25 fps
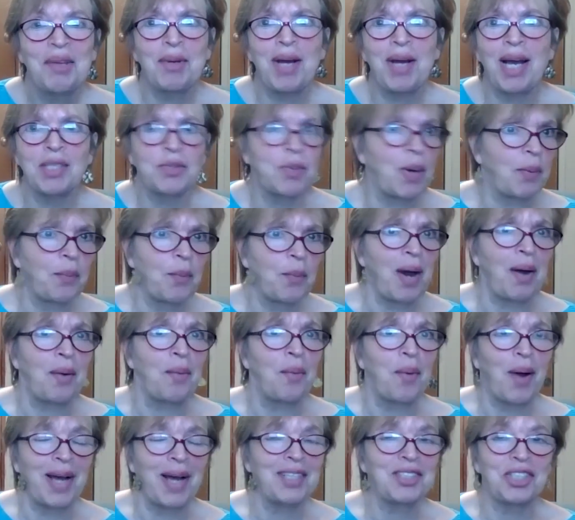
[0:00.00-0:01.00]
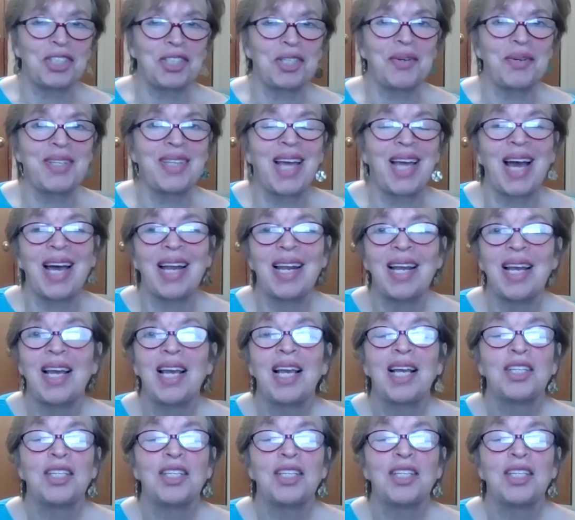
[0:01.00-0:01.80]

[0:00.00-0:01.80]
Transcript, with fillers: you guys went, whoa, why is she doing that?